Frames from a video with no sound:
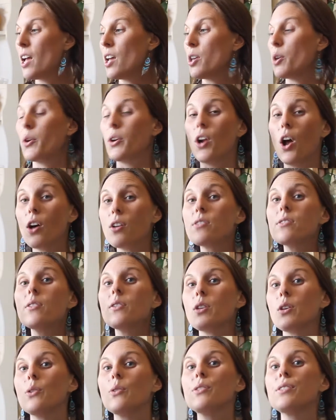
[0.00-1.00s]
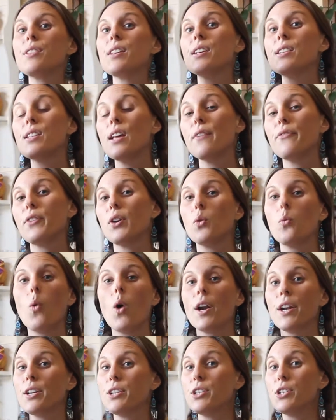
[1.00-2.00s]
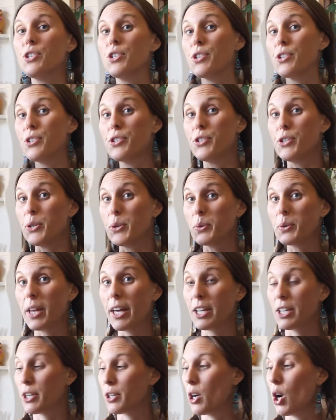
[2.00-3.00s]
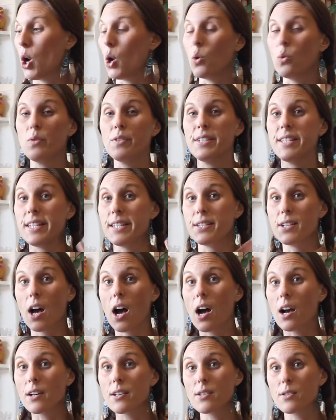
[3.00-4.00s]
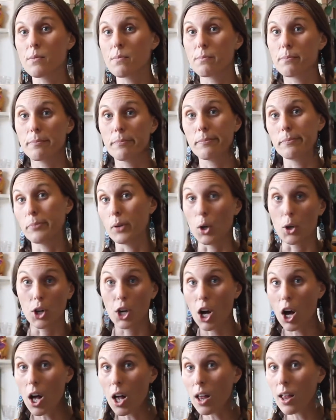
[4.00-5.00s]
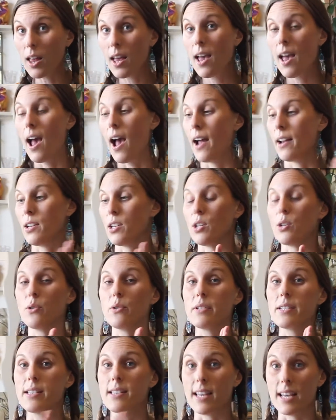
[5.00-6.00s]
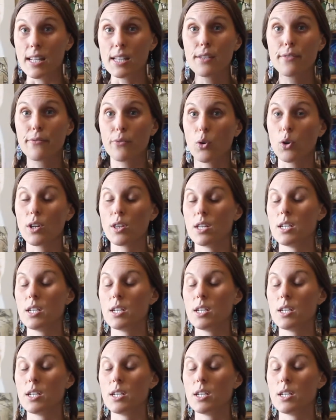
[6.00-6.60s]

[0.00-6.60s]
You can also use this if you're wanting to just do like your own detox protocol and use this for the